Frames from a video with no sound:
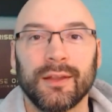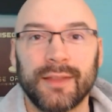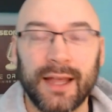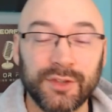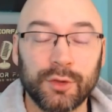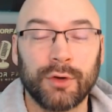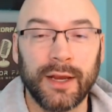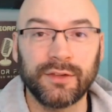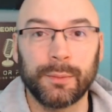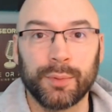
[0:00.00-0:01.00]
That's a
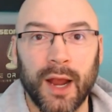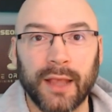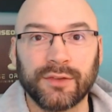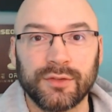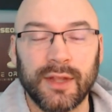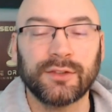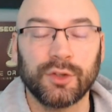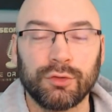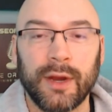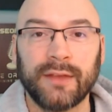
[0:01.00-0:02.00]
crazy price. That's a
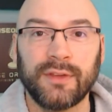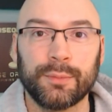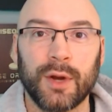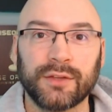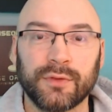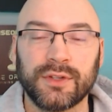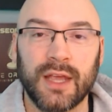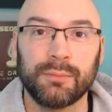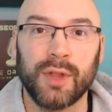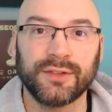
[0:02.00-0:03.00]
crazy price for
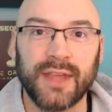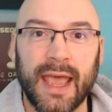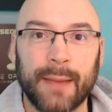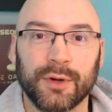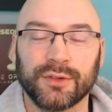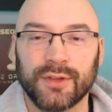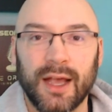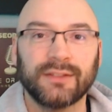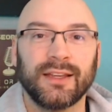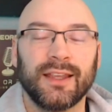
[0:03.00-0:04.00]
10 plus cappers.
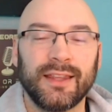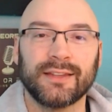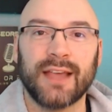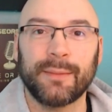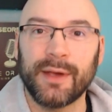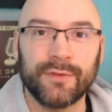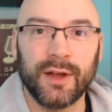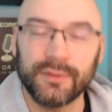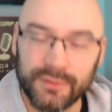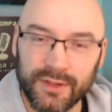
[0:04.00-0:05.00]
I'll see you on the inside, my
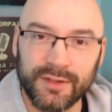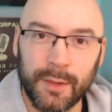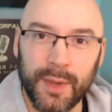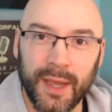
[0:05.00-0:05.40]
friends. Let's get